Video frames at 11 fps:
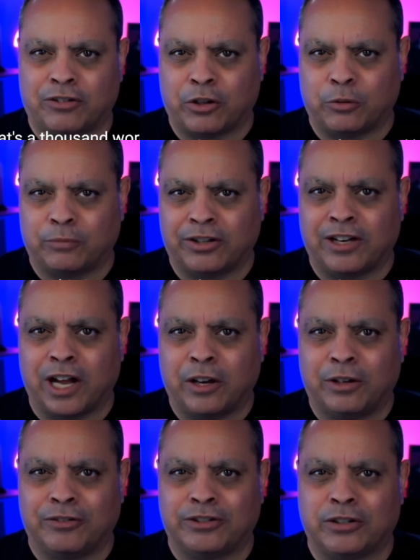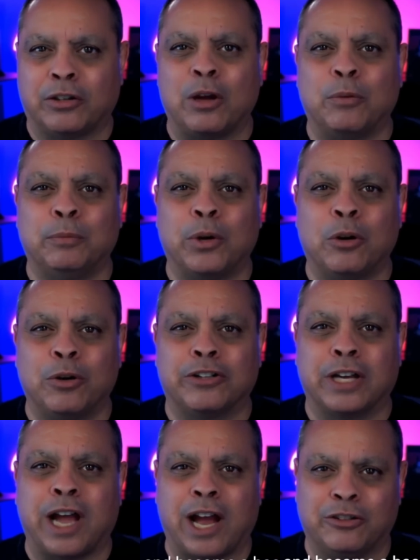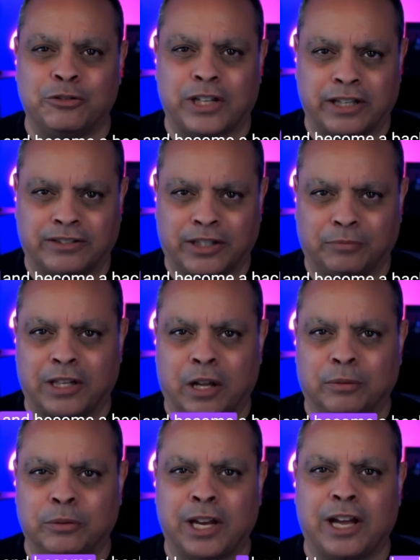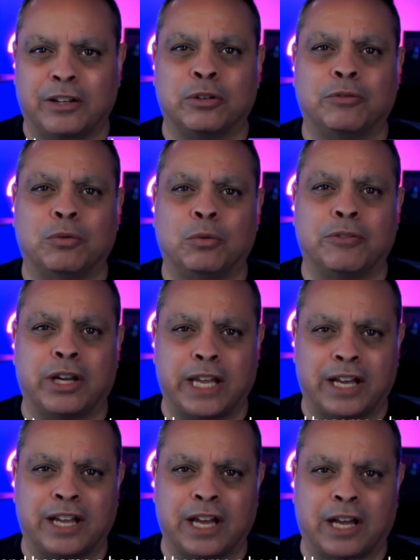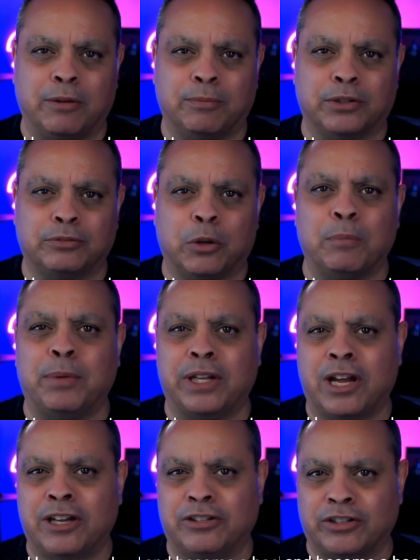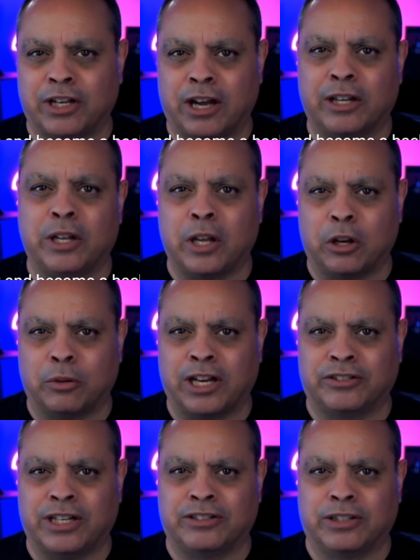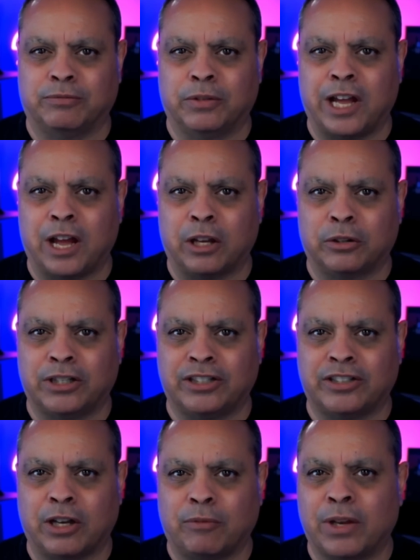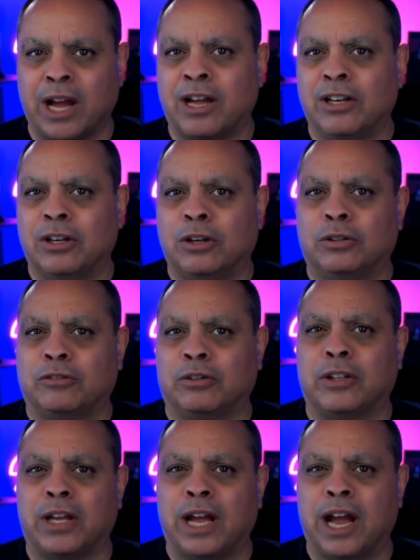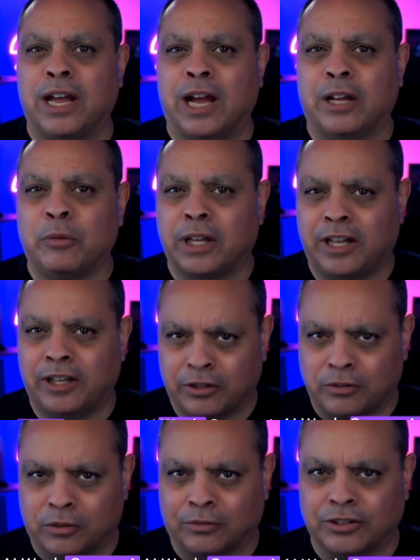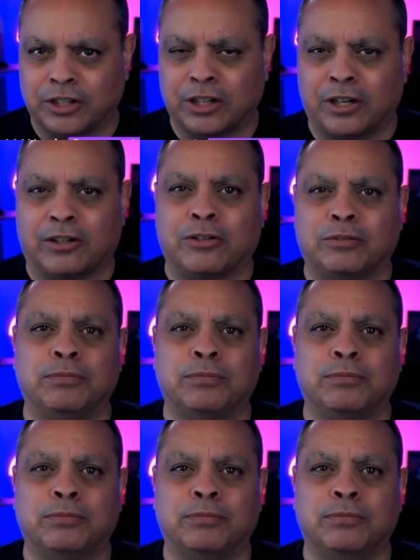Don't miss out on this incredible bonus. Act fast and become a backer of Groove.ai before midnight tonight. All right, that's it for now. Let's get back to the AI Week Groovathon.